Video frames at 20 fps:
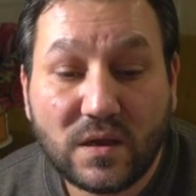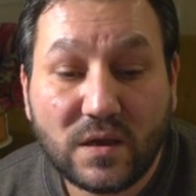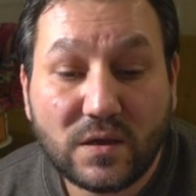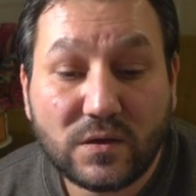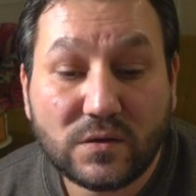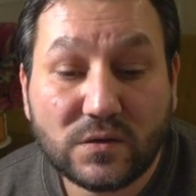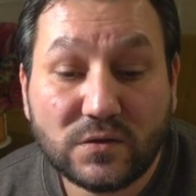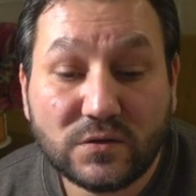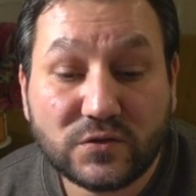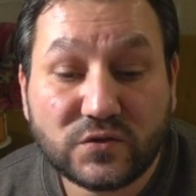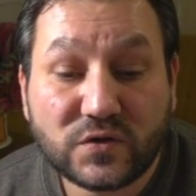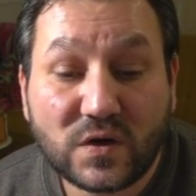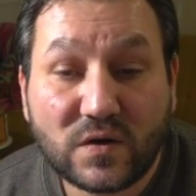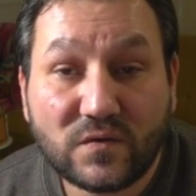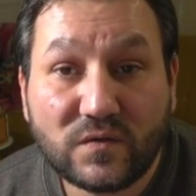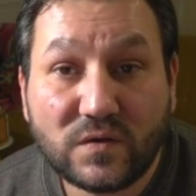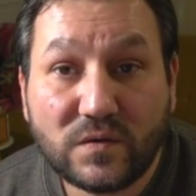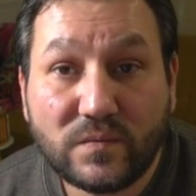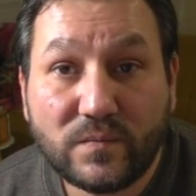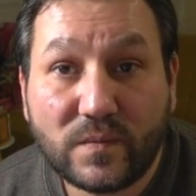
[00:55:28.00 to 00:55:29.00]
You'll
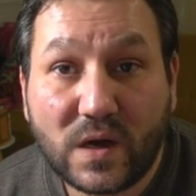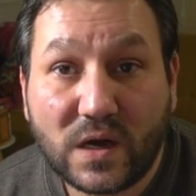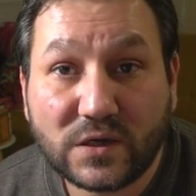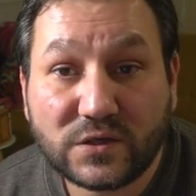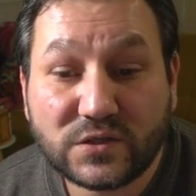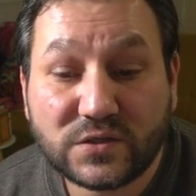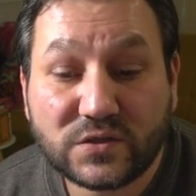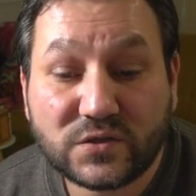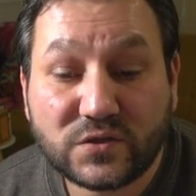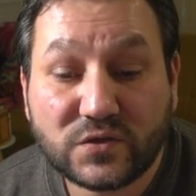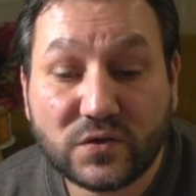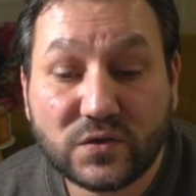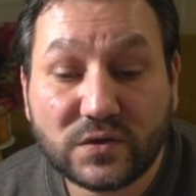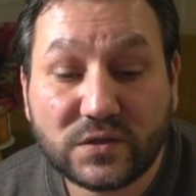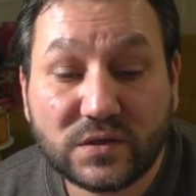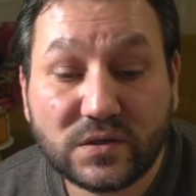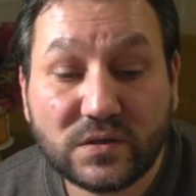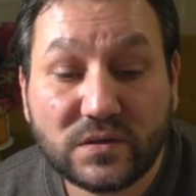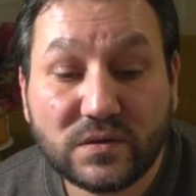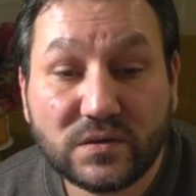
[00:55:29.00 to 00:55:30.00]
travel much
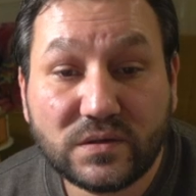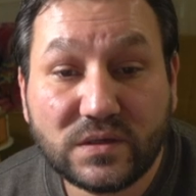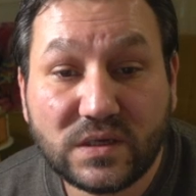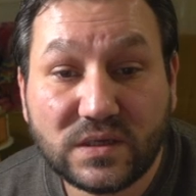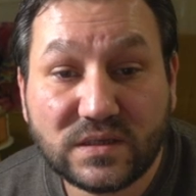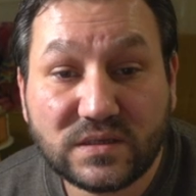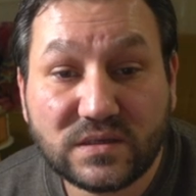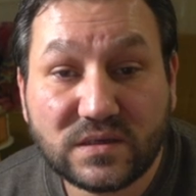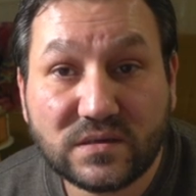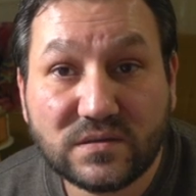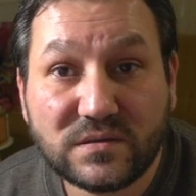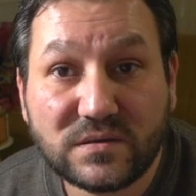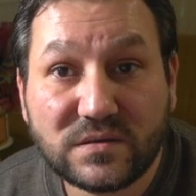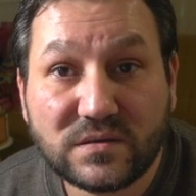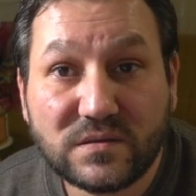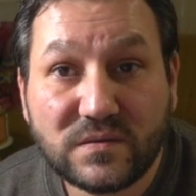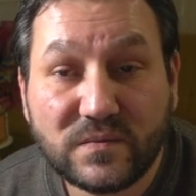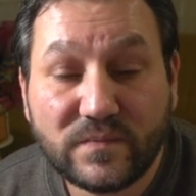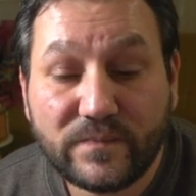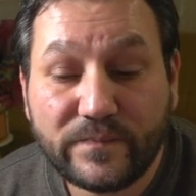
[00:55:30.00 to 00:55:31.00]
shorter distance.